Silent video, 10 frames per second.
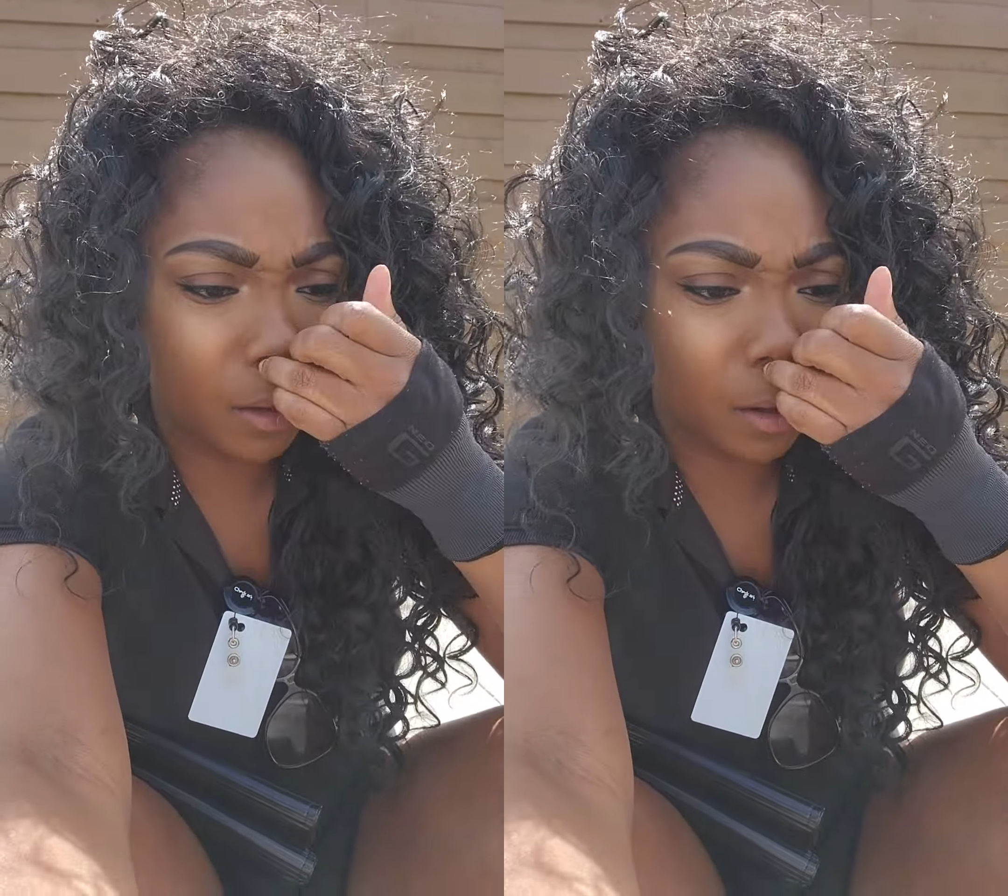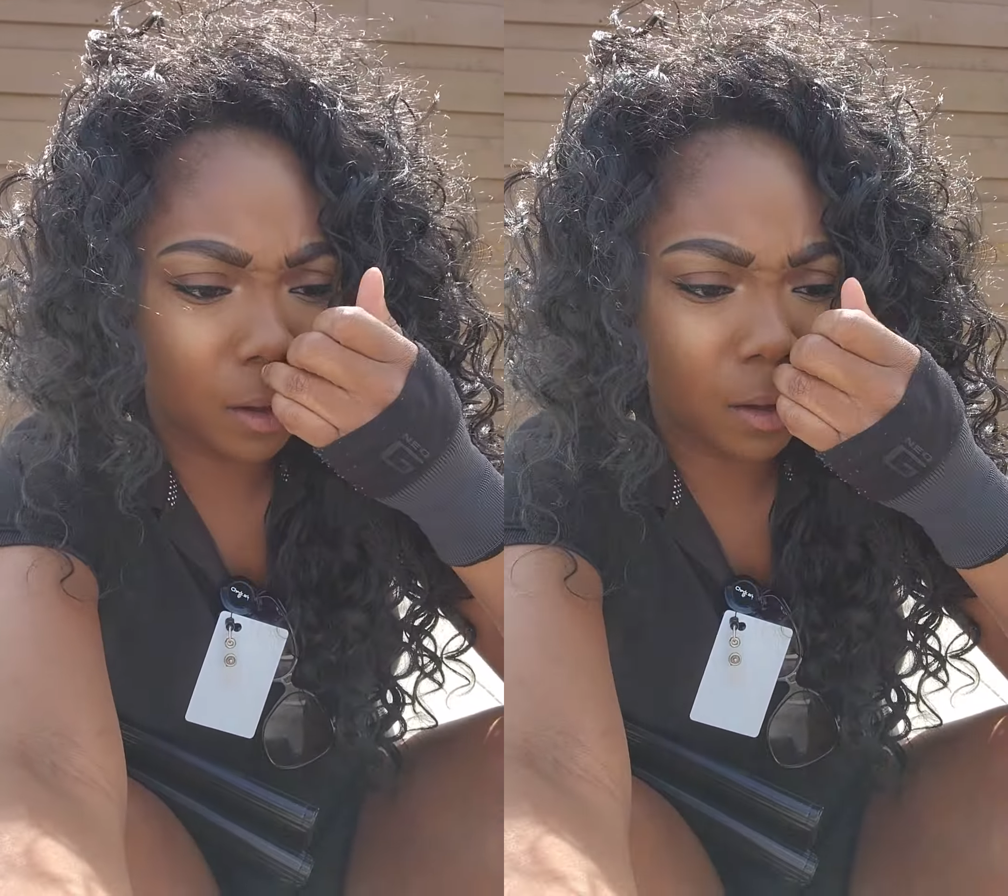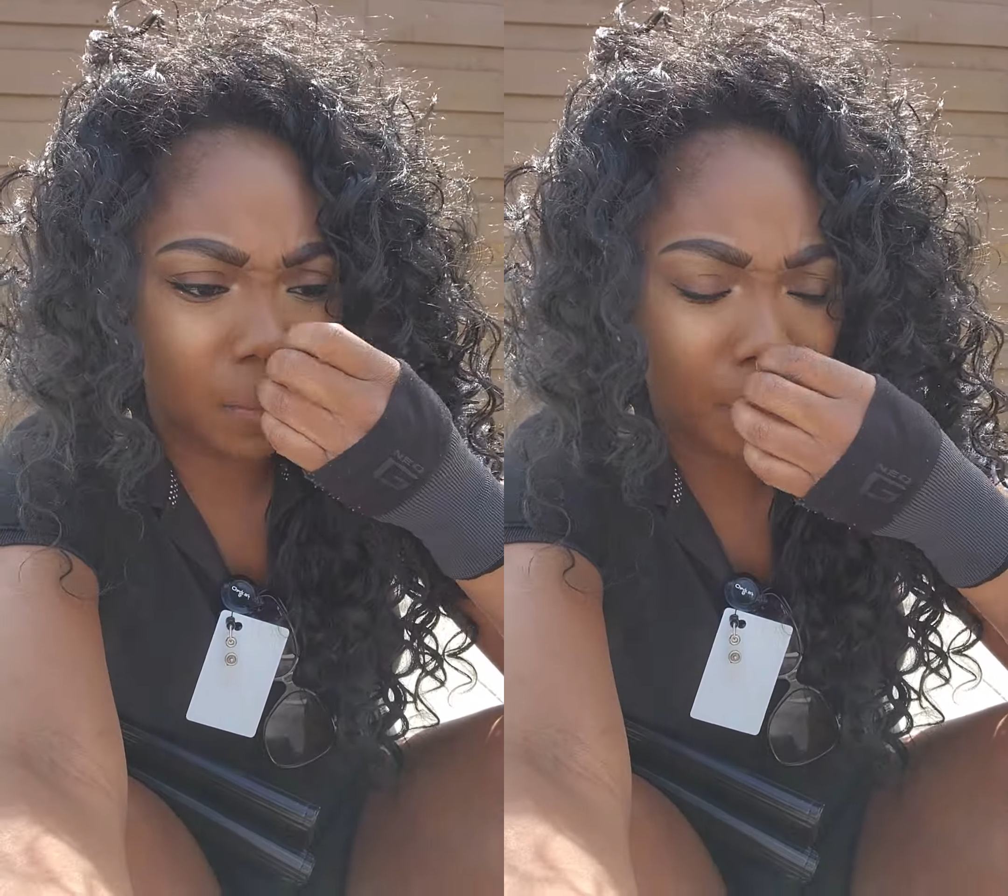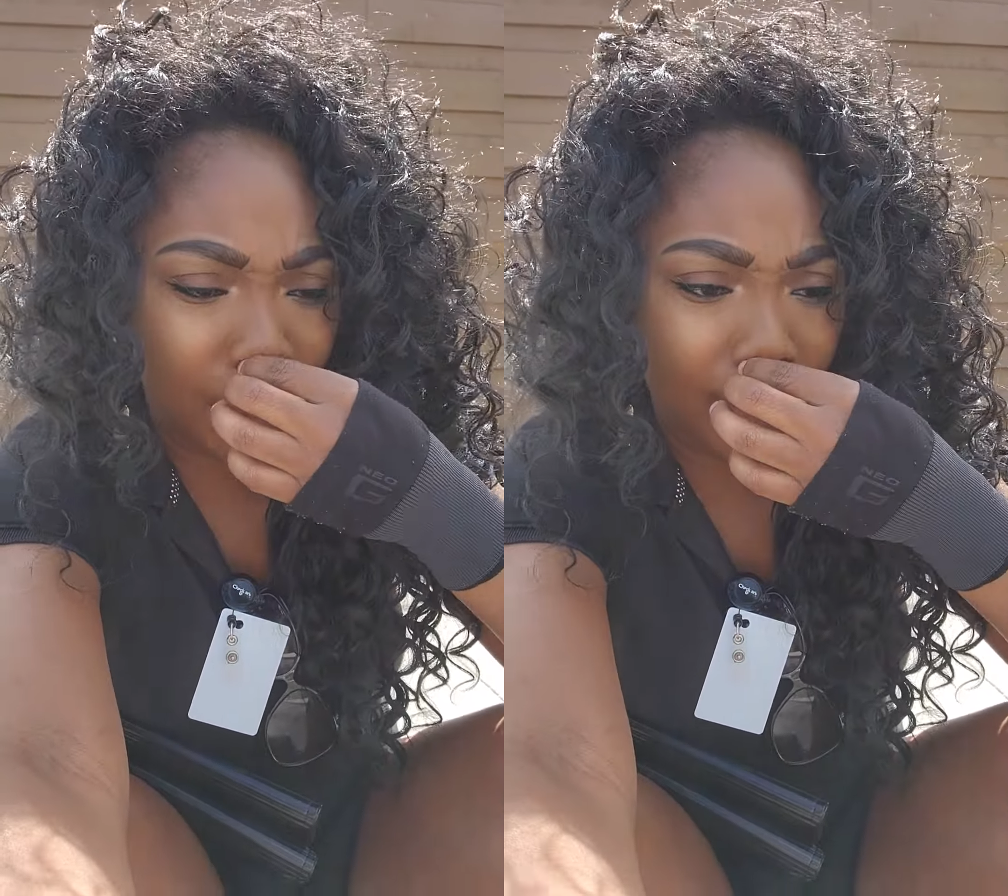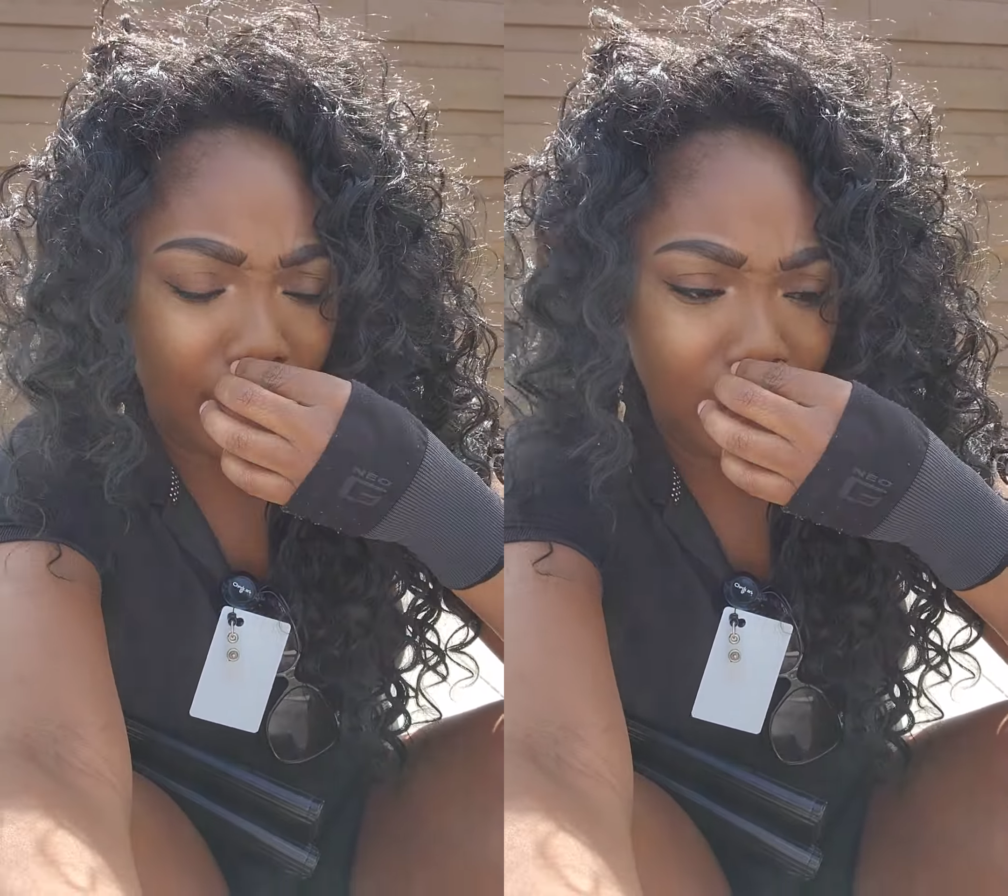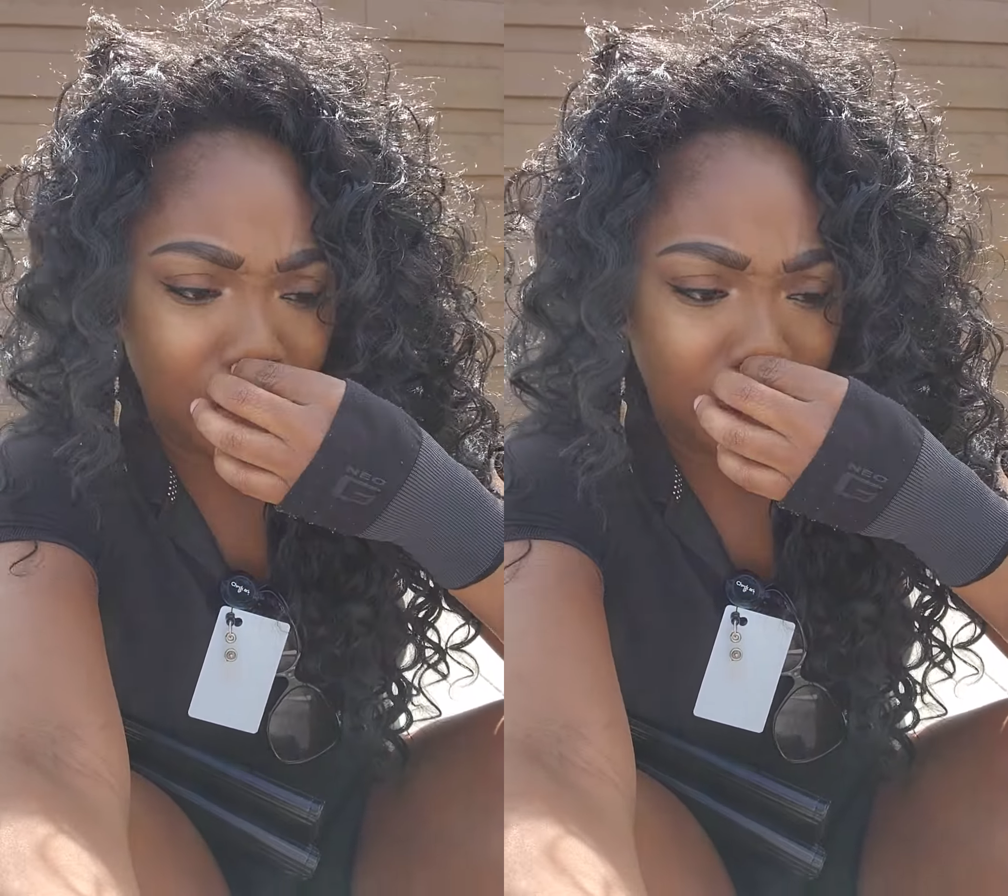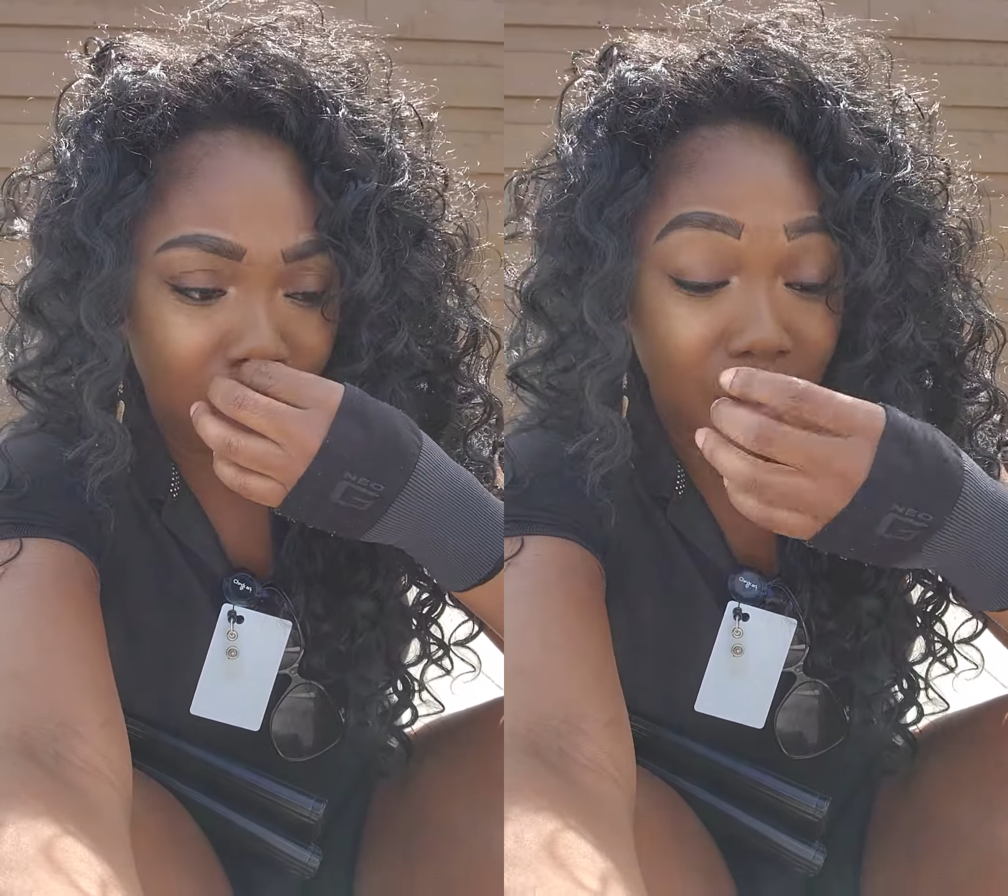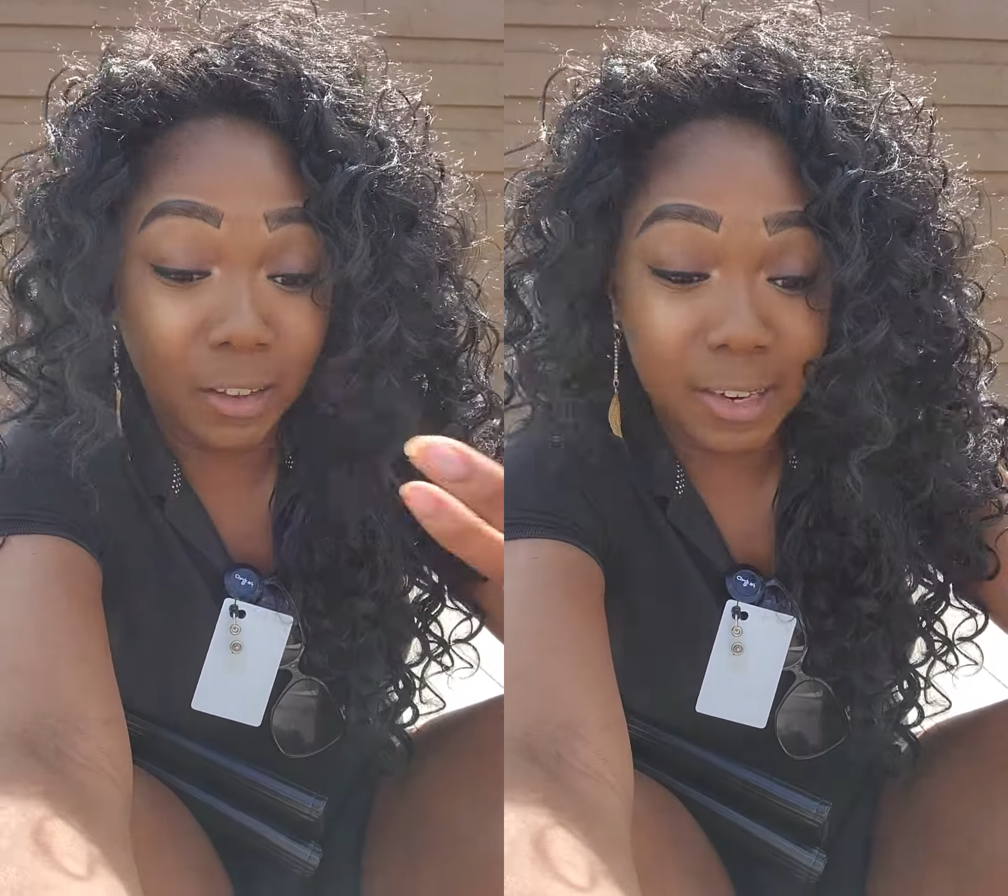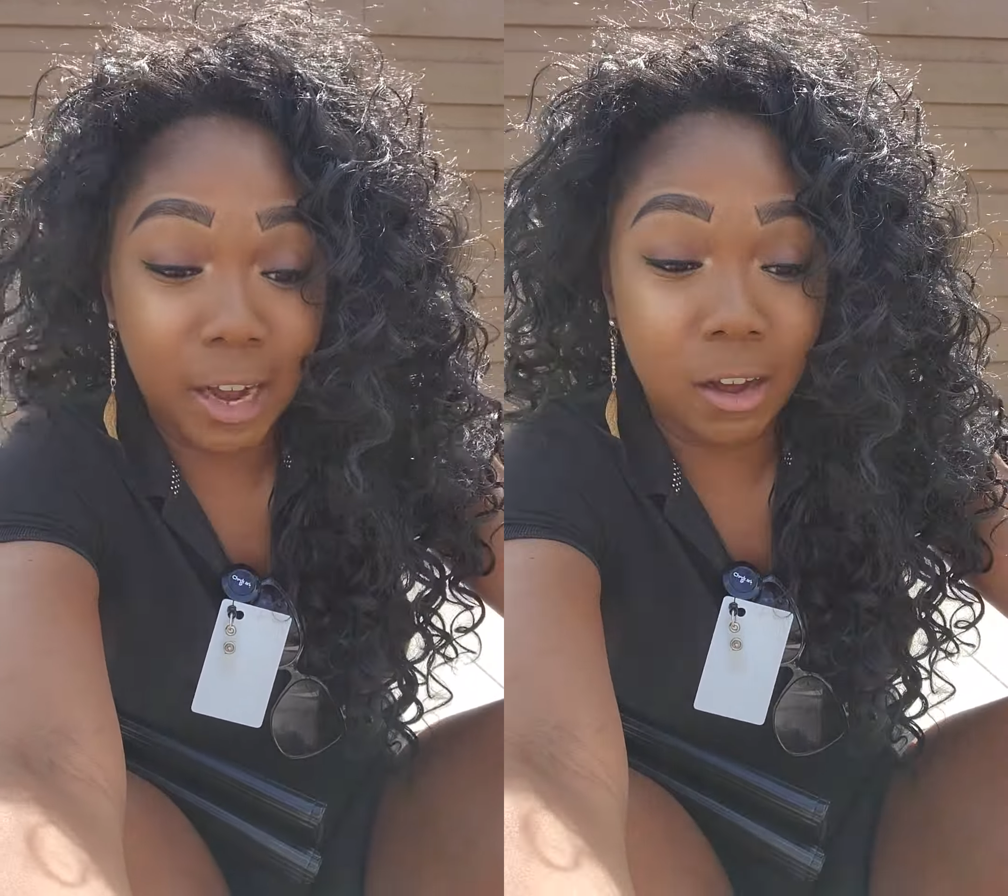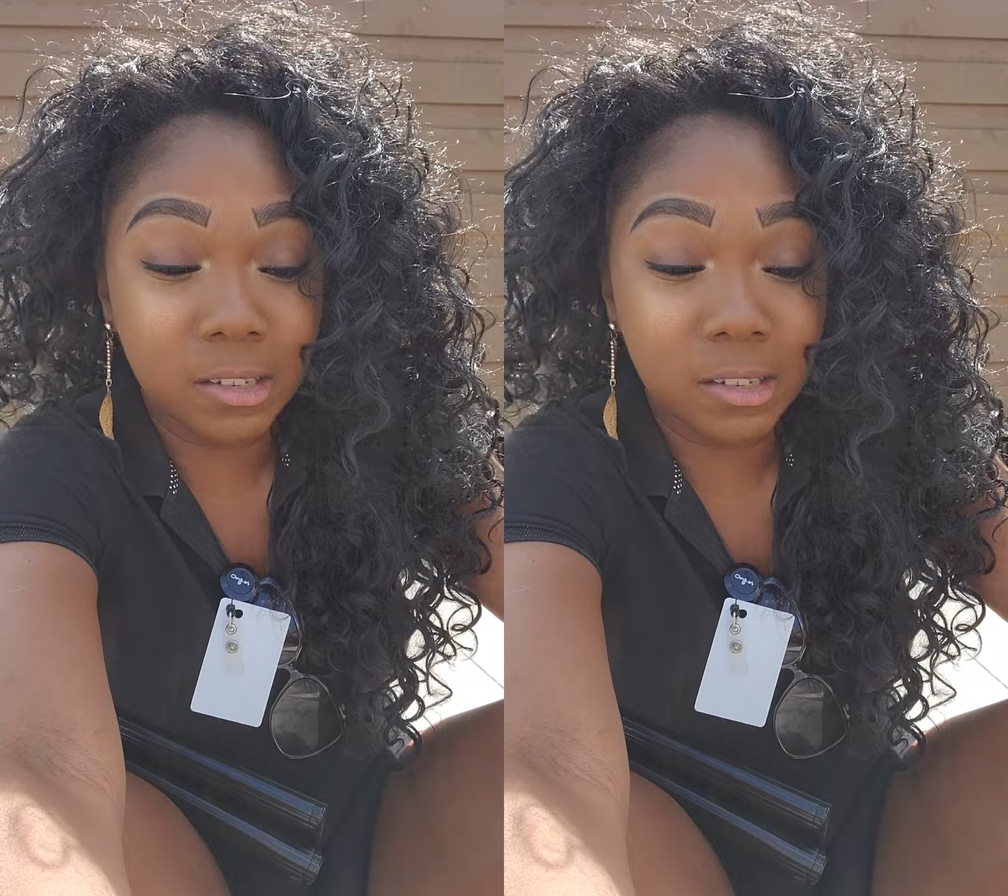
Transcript: Um, now